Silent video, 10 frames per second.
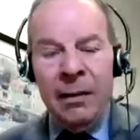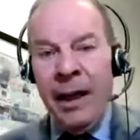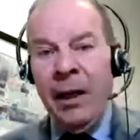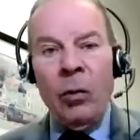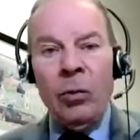
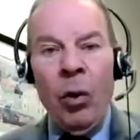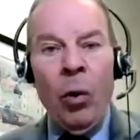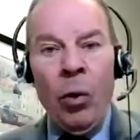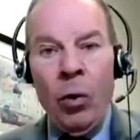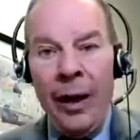They don't
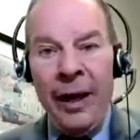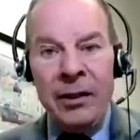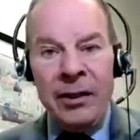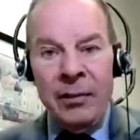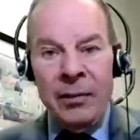know
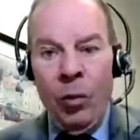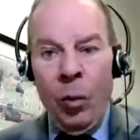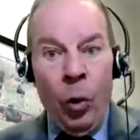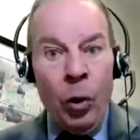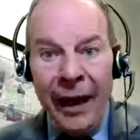Greg's
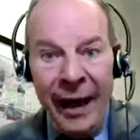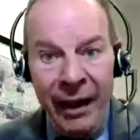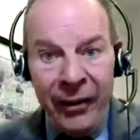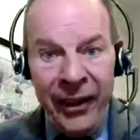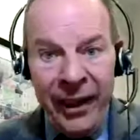work
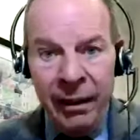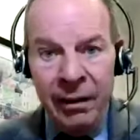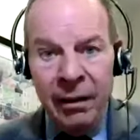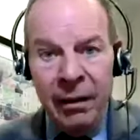ethic.